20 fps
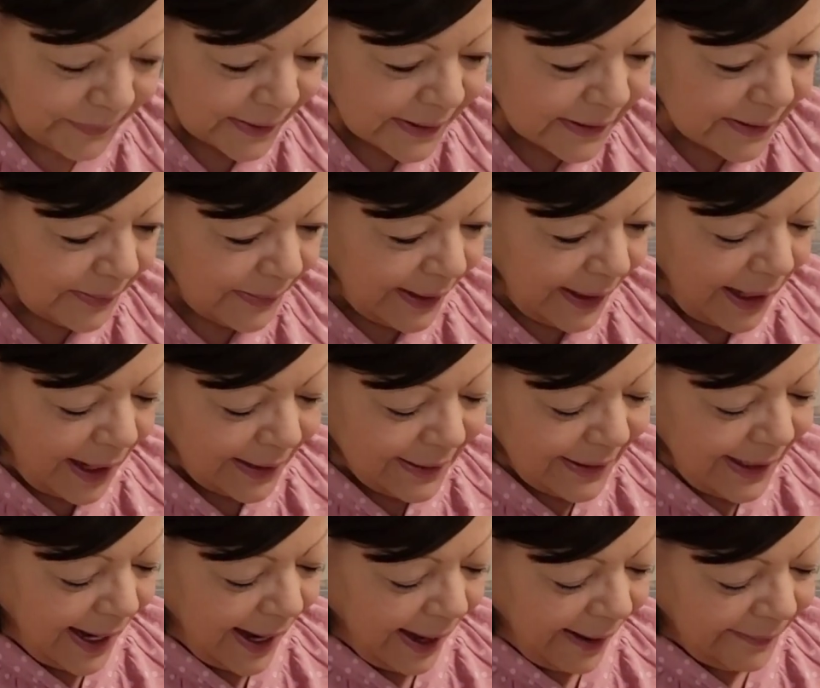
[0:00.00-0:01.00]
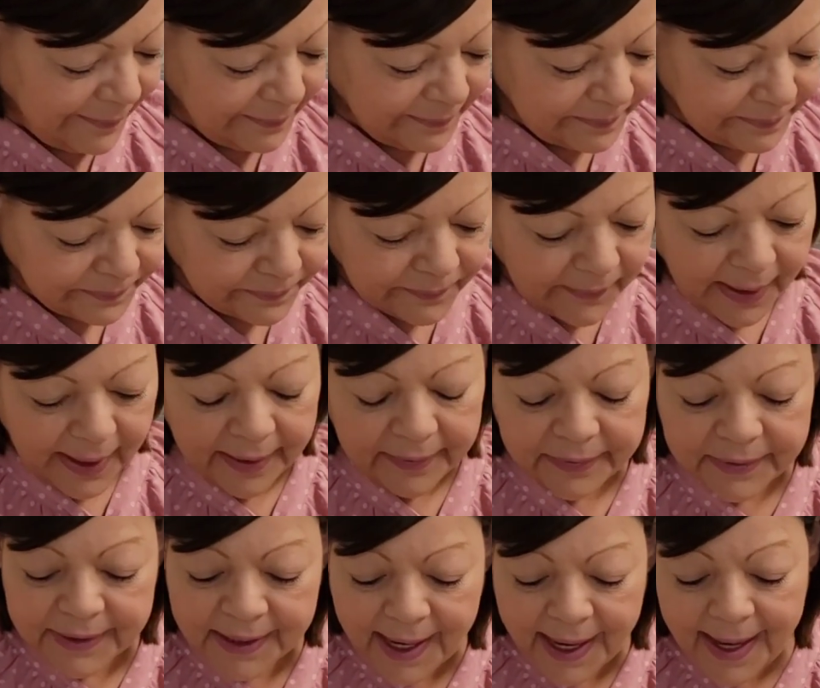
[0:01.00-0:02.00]
So we got that.
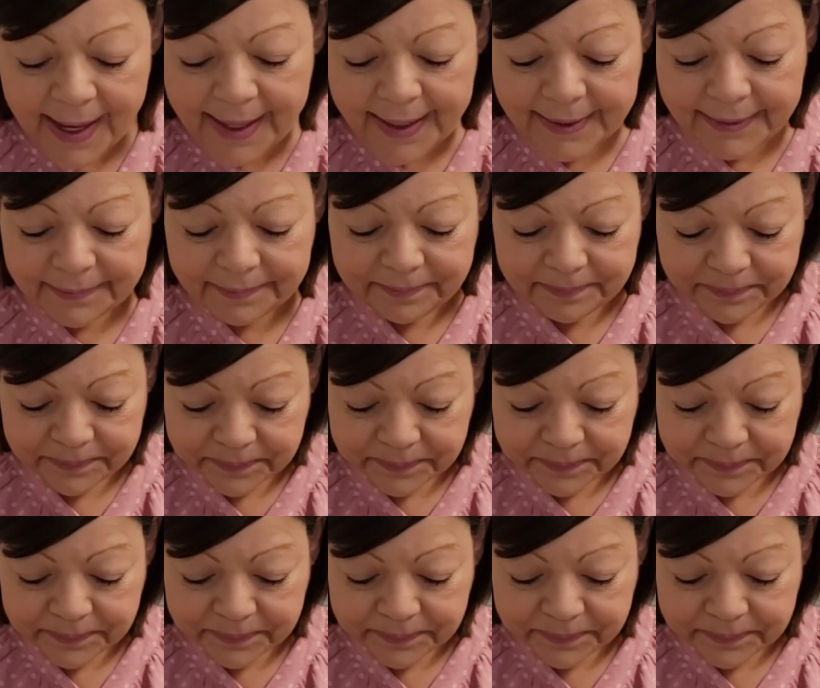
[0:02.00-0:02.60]
And then